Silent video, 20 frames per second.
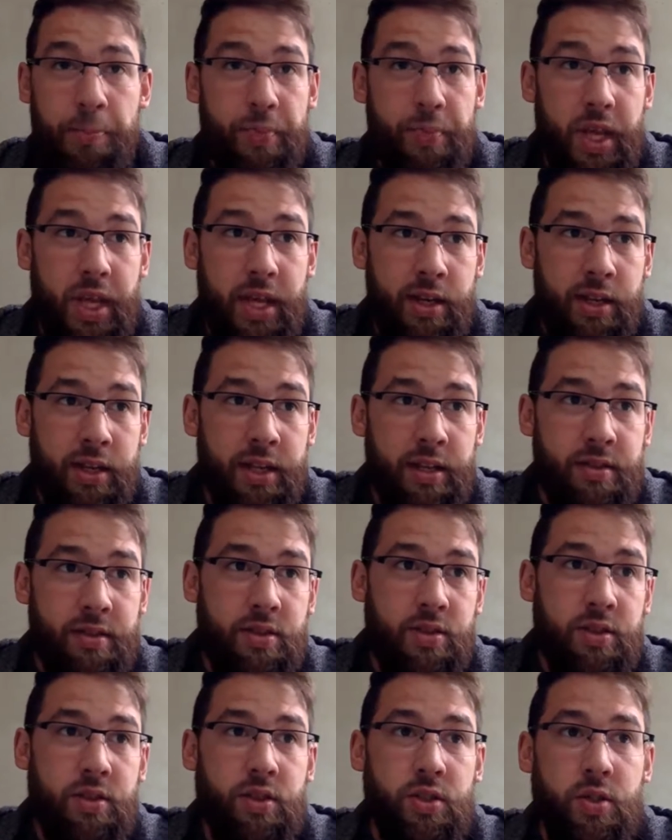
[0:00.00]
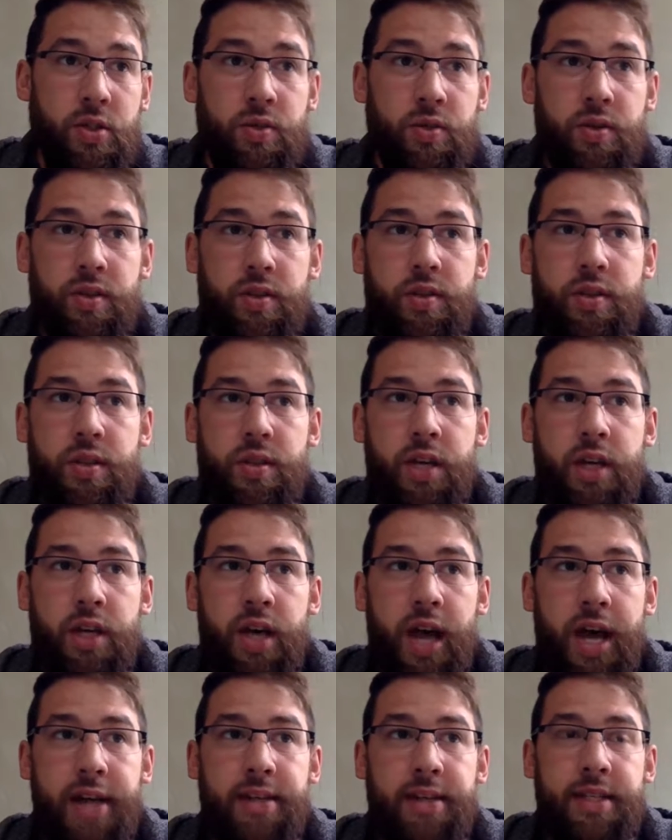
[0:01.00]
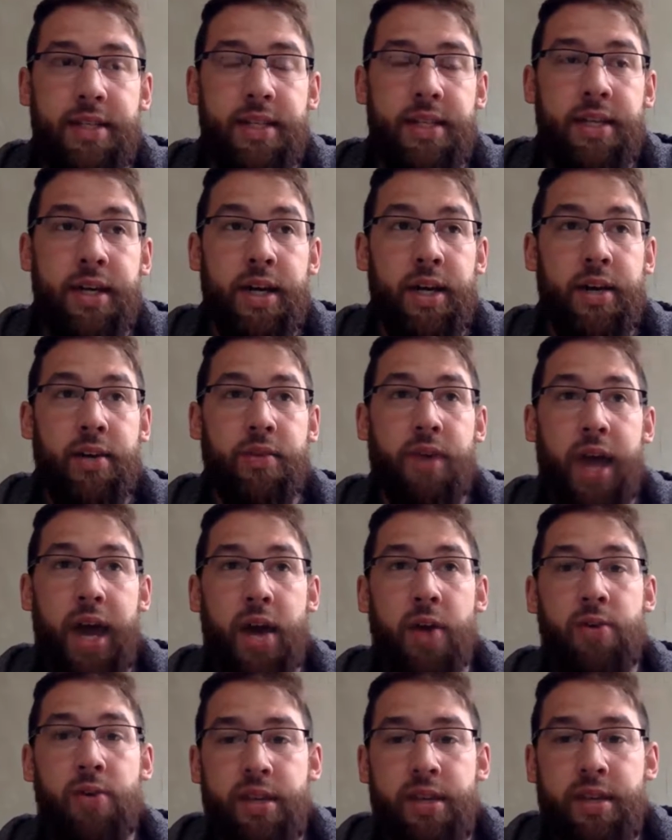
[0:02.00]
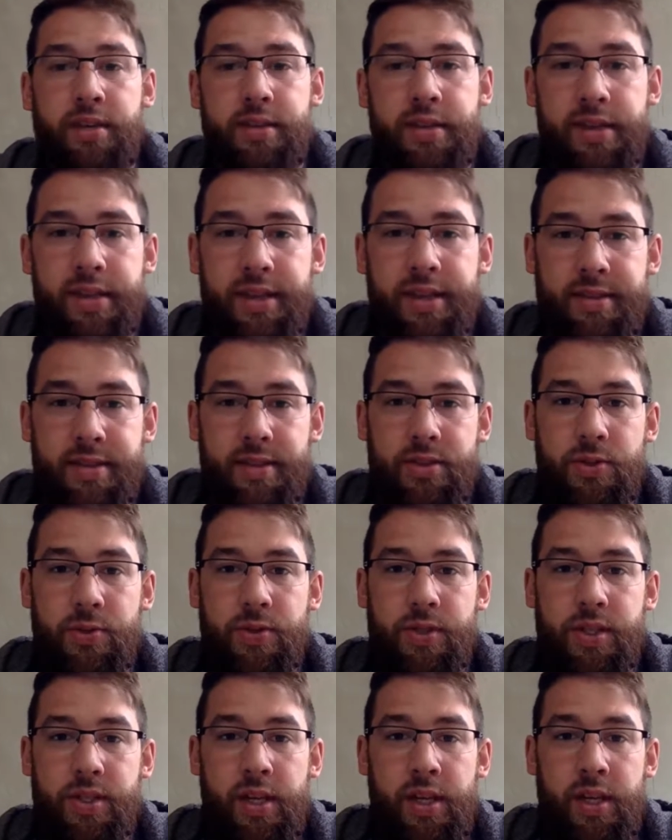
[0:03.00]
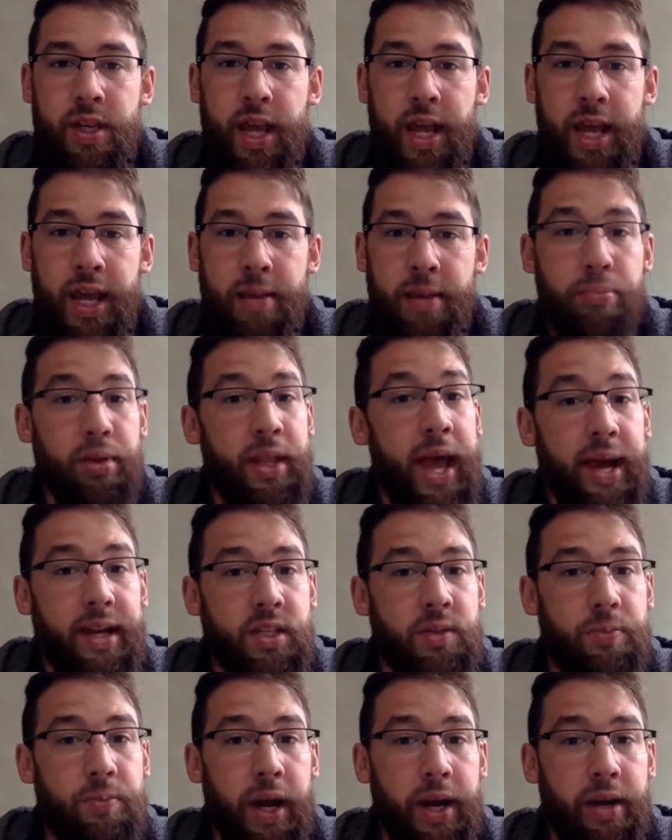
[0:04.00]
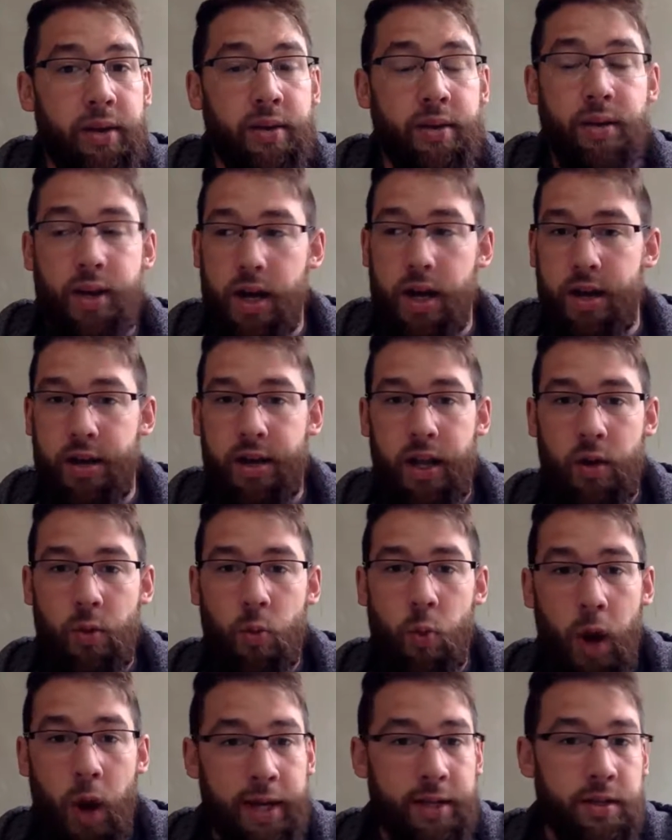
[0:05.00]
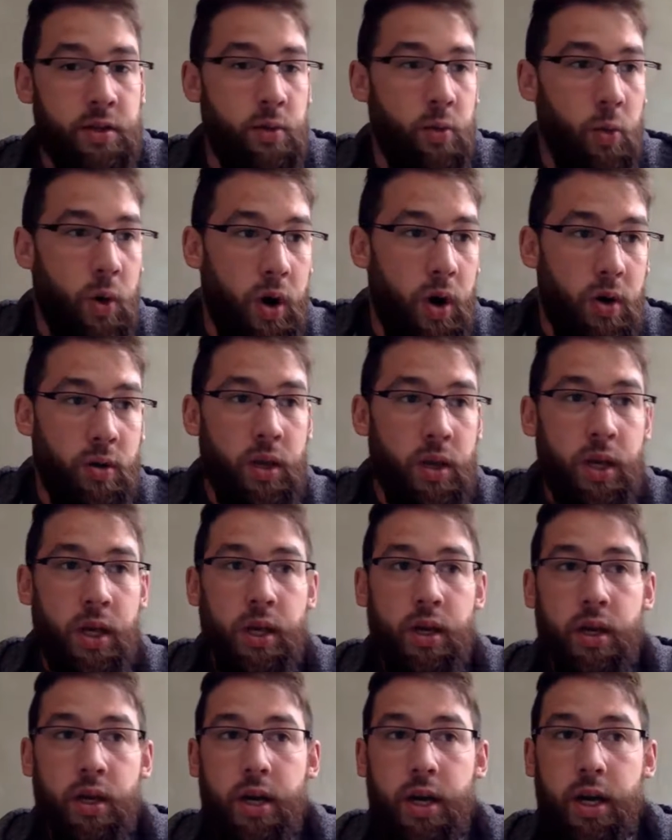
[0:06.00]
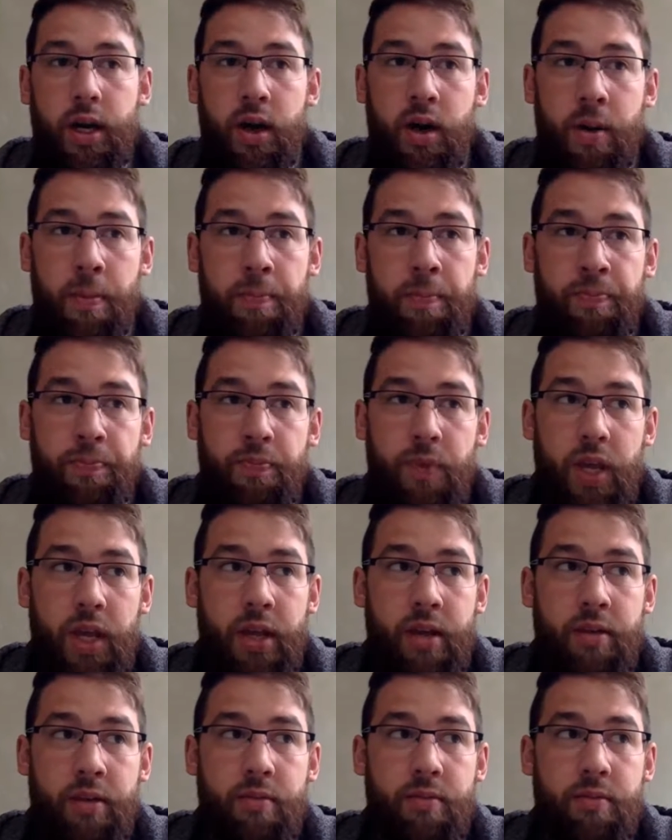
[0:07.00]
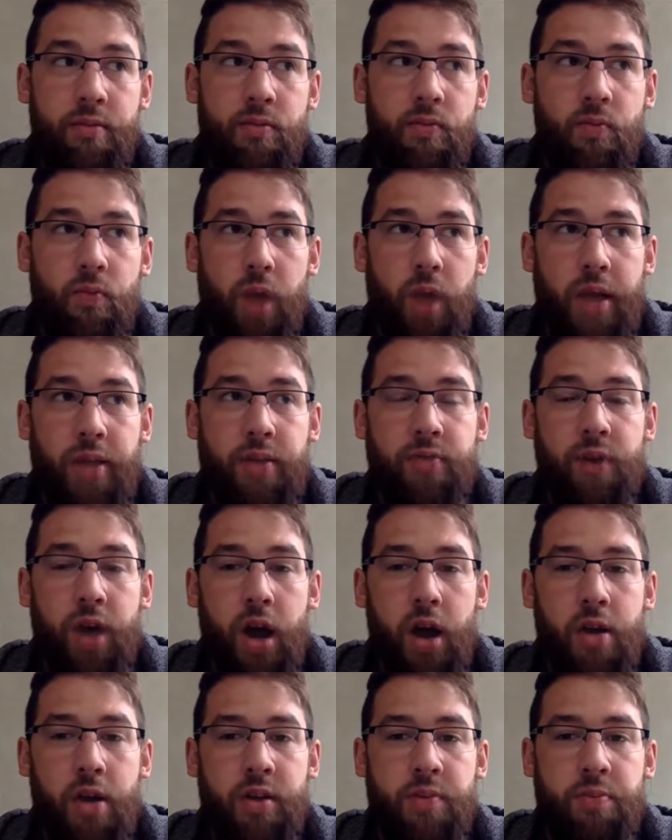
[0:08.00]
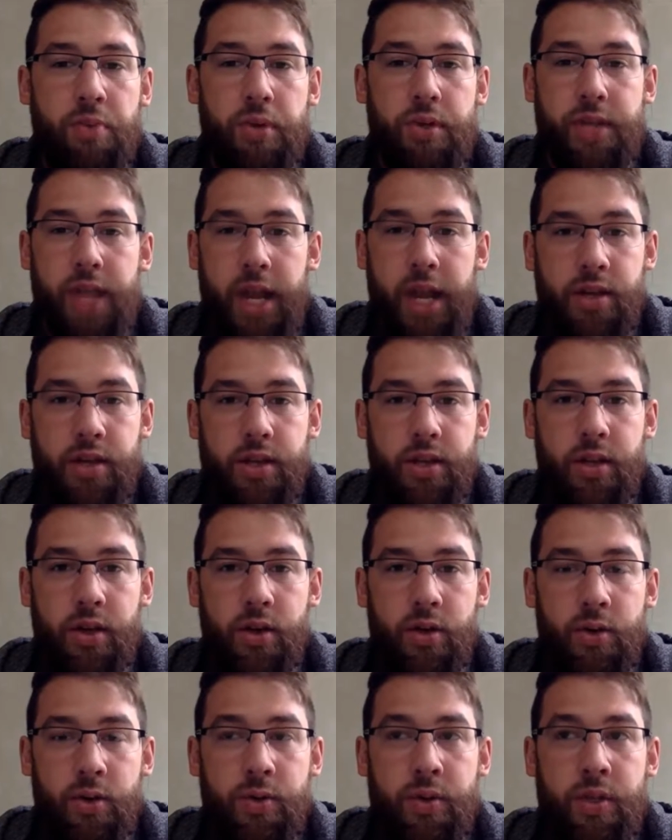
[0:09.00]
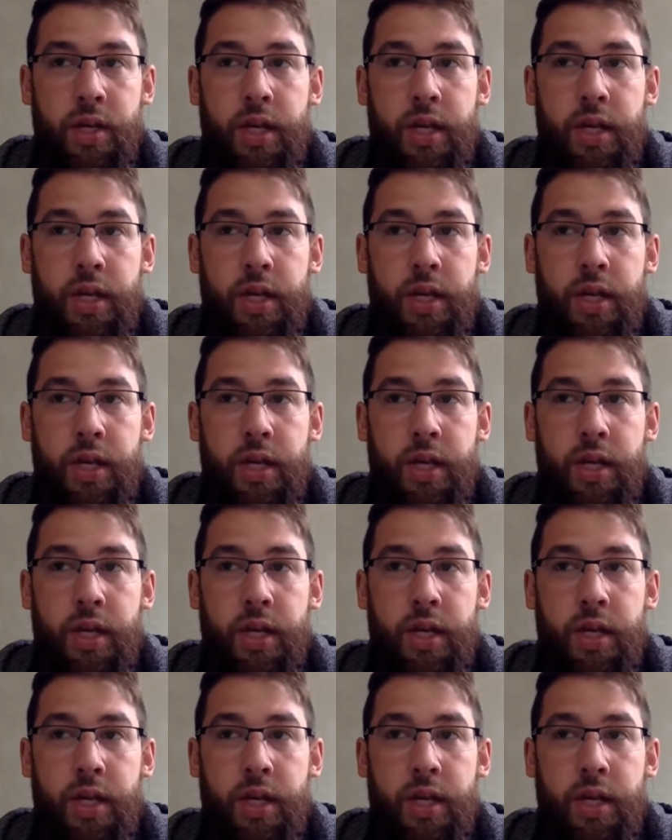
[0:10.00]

And this just uses the idea of how easy is it to see a black spider on a white wall. And as far as predation goes,